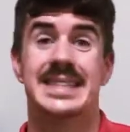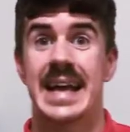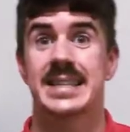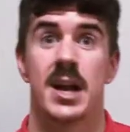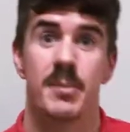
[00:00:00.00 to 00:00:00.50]

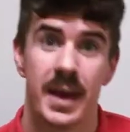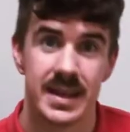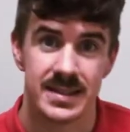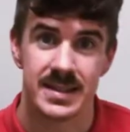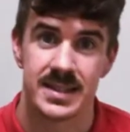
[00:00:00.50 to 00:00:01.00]

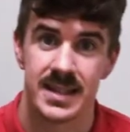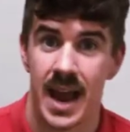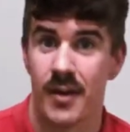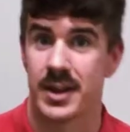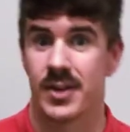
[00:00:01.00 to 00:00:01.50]
satellite-based
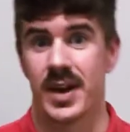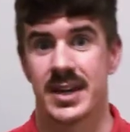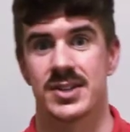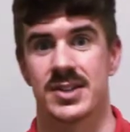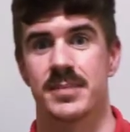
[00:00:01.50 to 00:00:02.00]
error
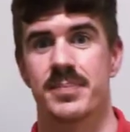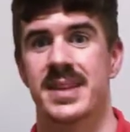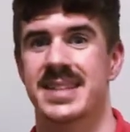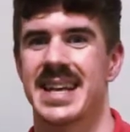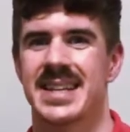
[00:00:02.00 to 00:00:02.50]
correction,
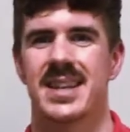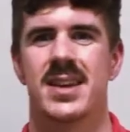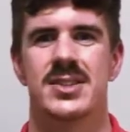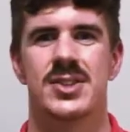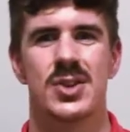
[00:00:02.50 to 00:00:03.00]
the satellites